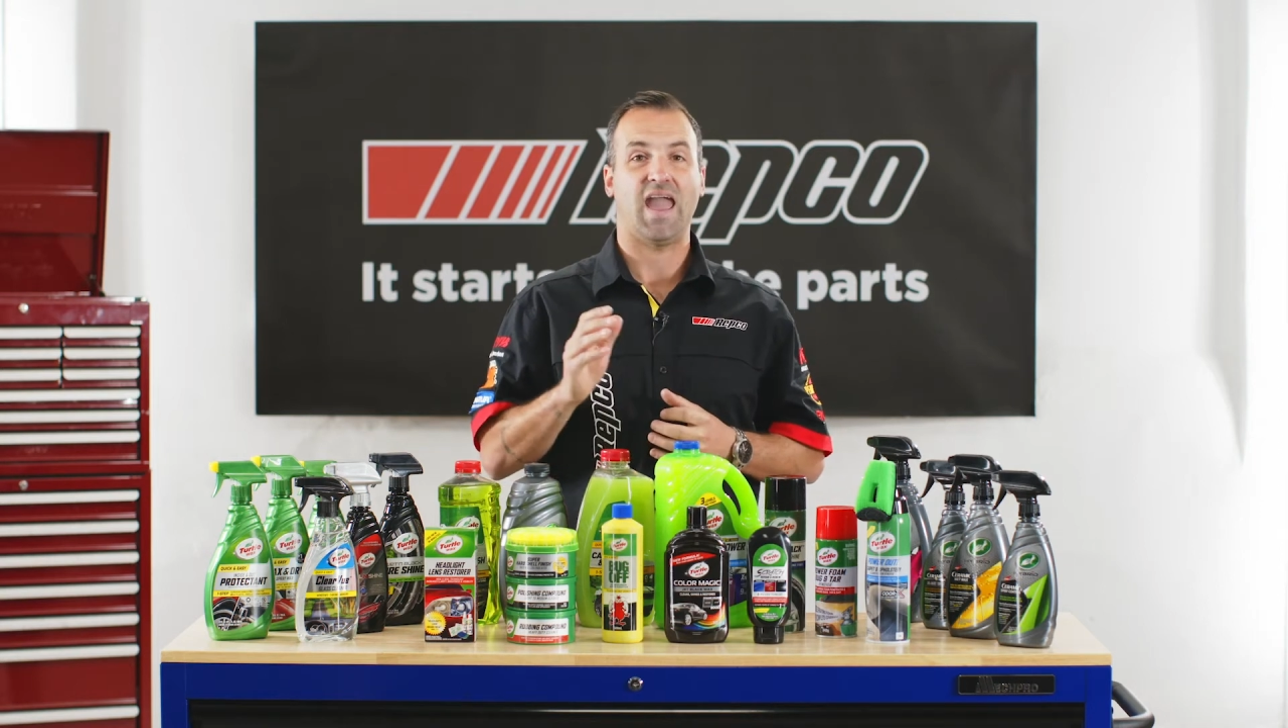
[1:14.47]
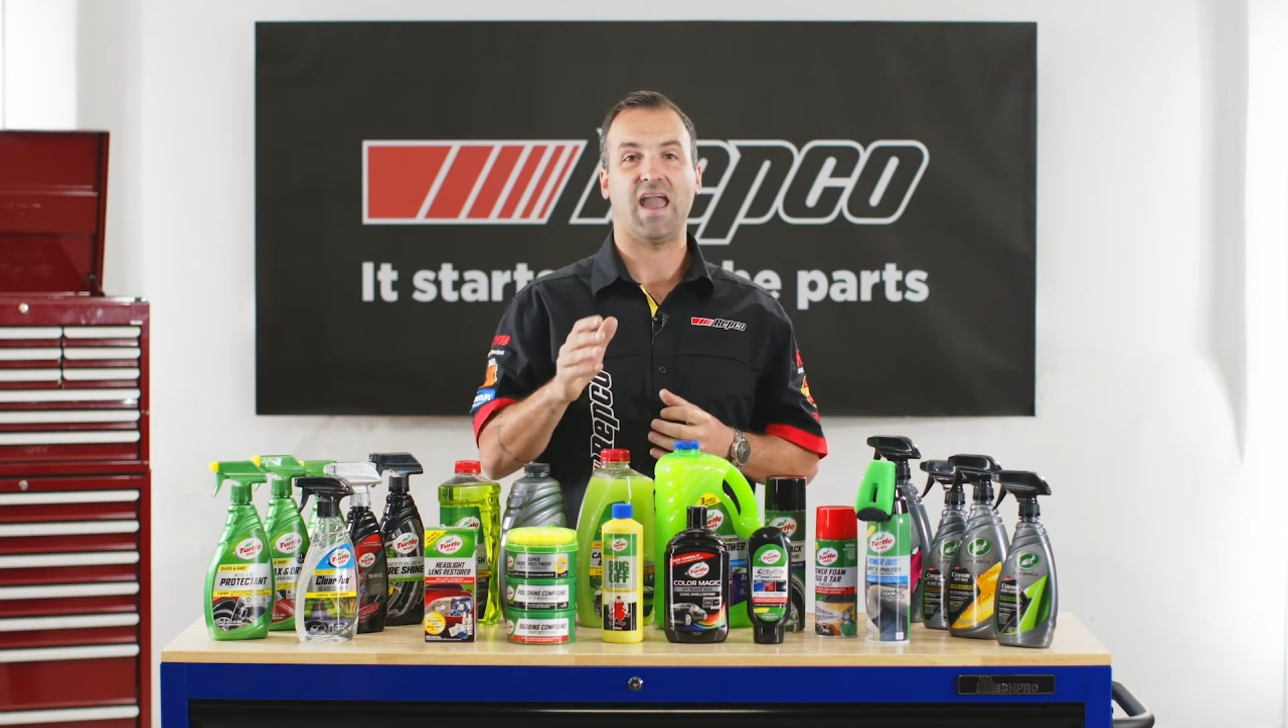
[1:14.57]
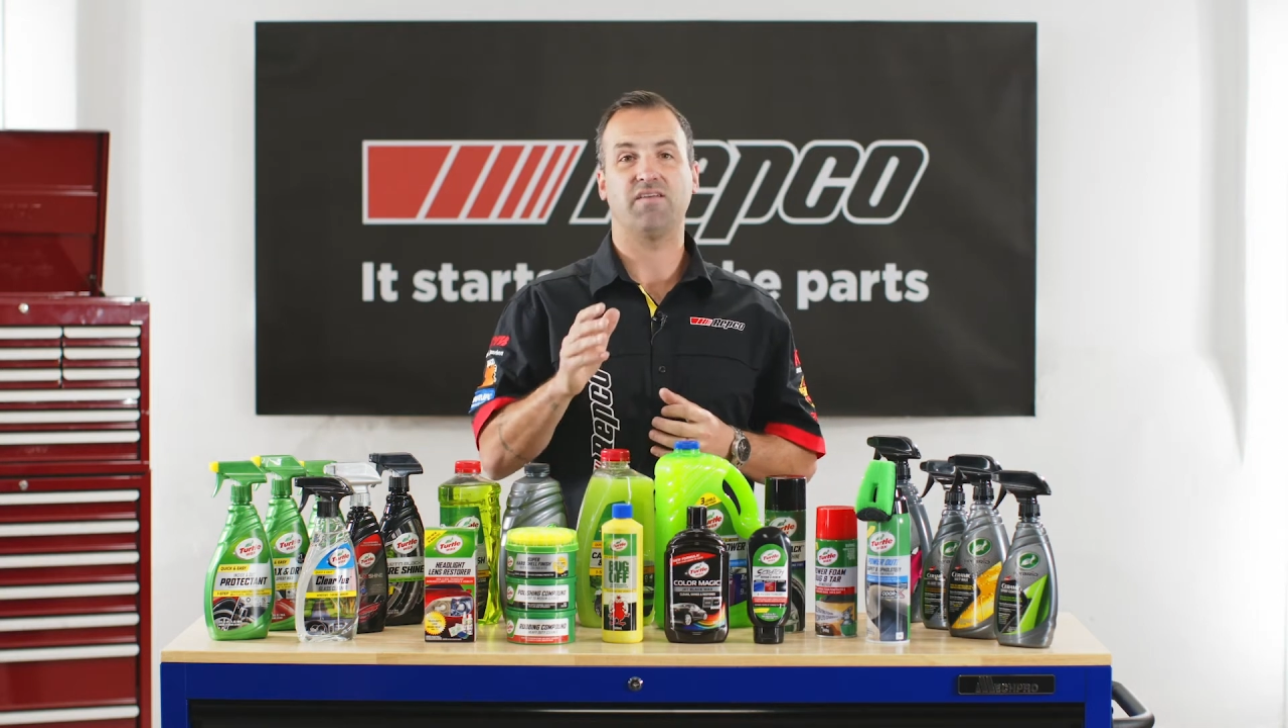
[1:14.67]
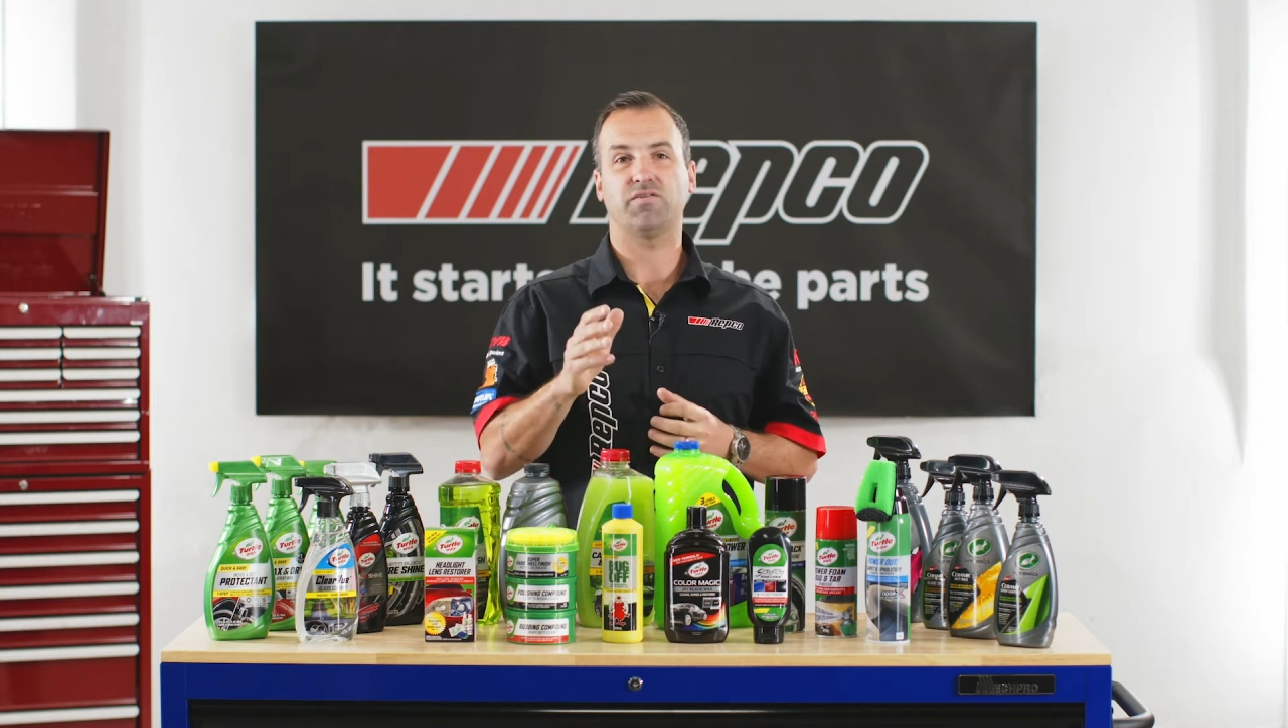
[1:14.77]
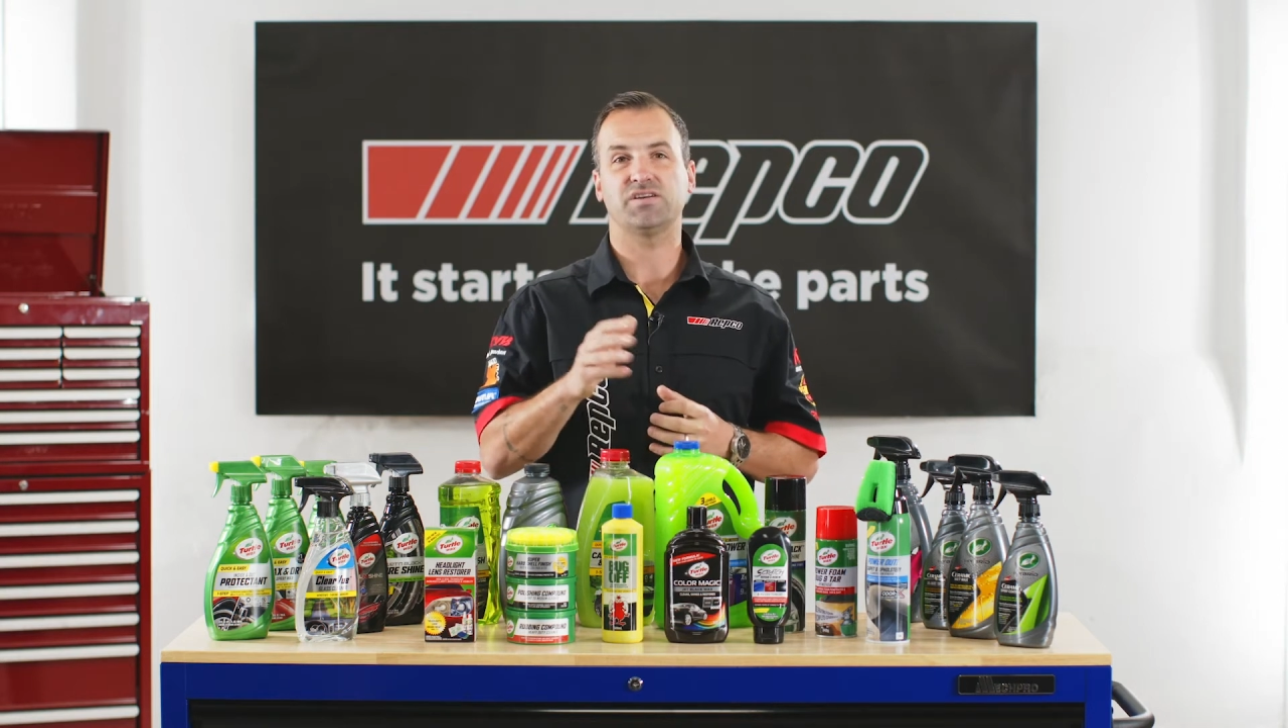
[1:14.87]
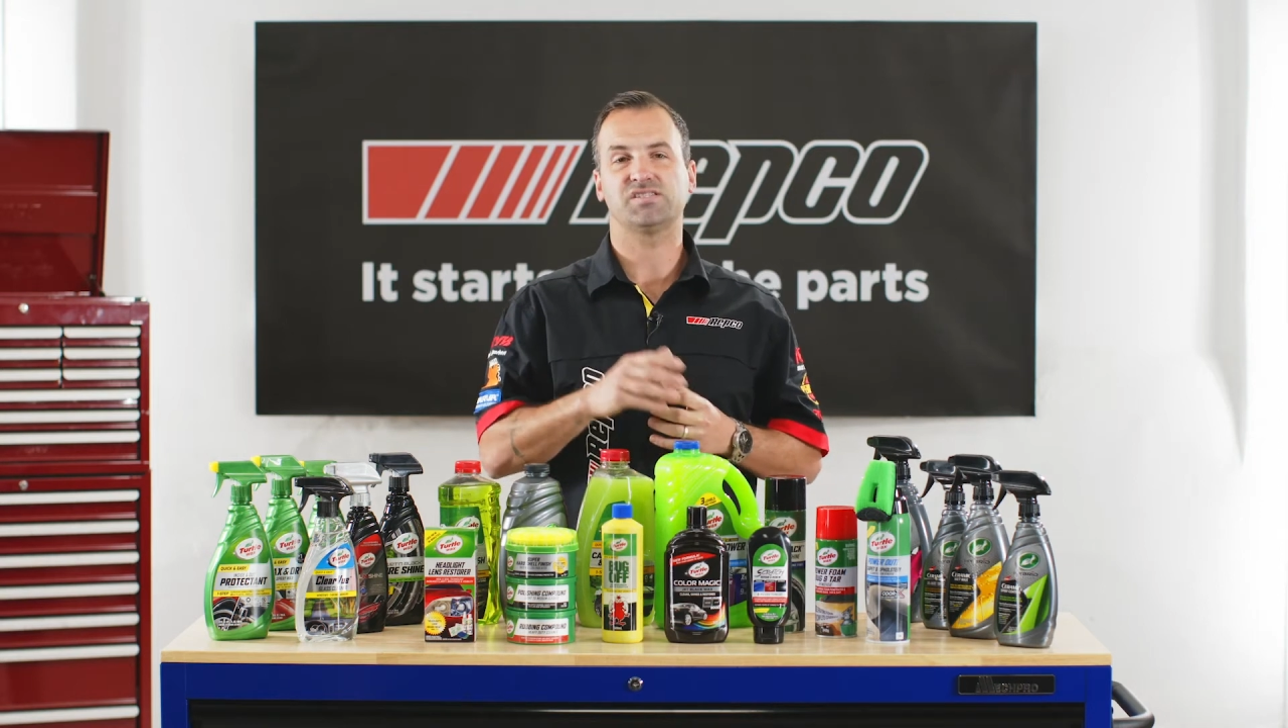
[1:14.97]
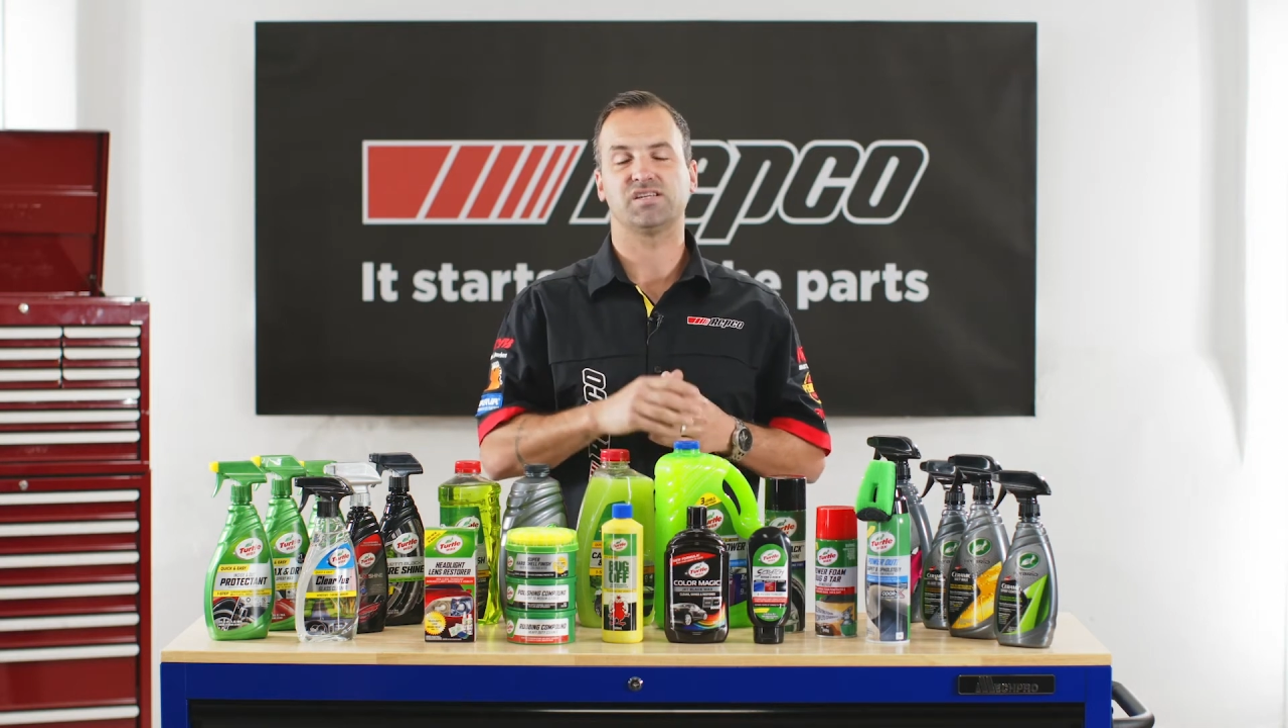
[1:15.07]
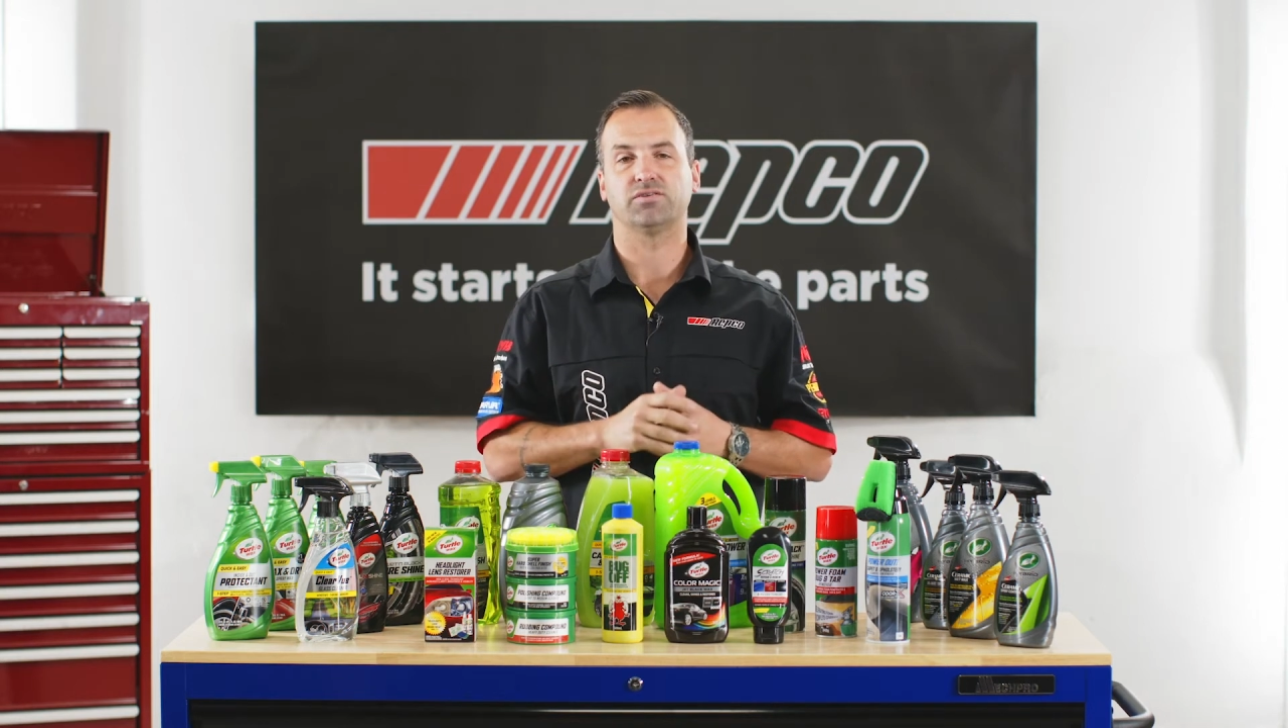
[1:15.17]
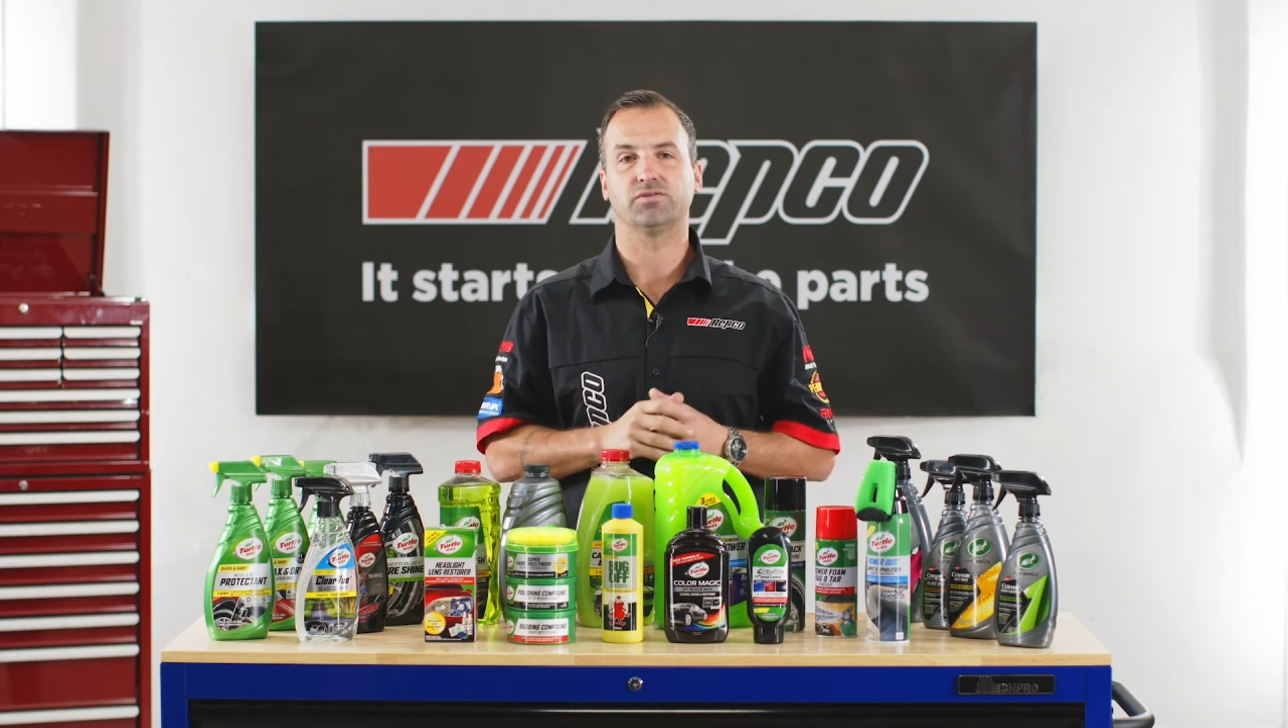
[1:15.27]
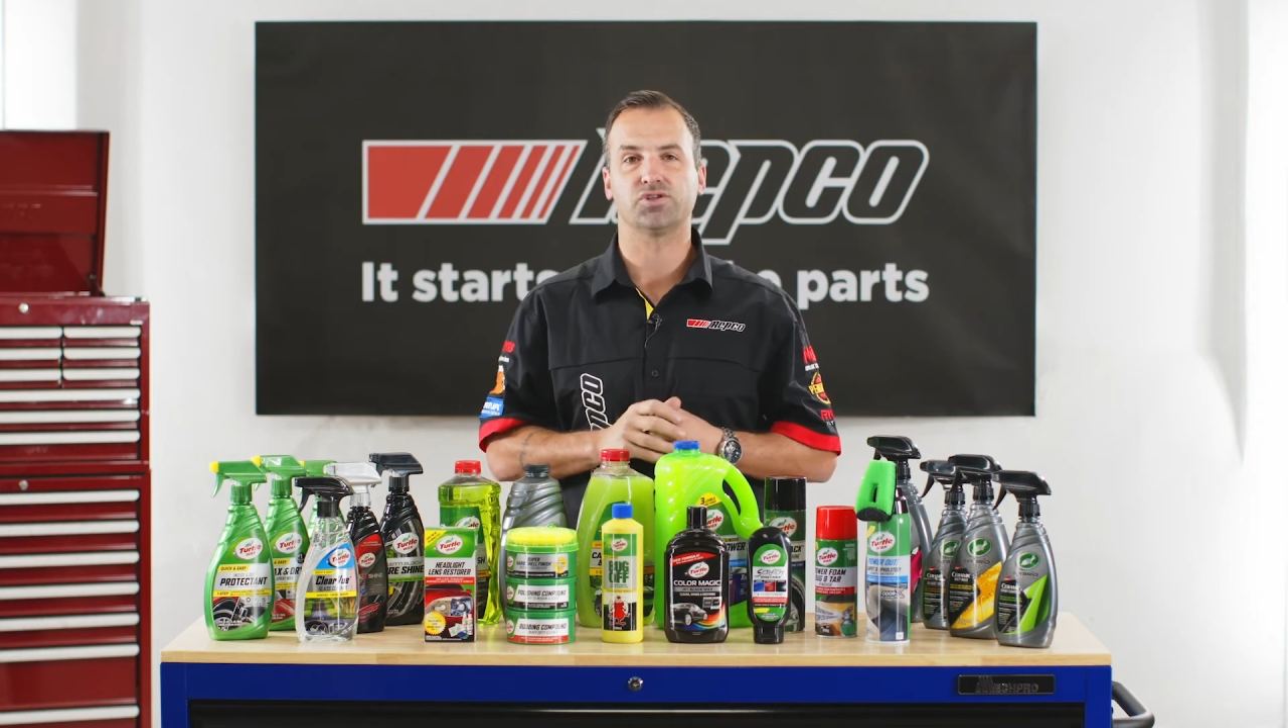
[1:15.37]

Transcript: every single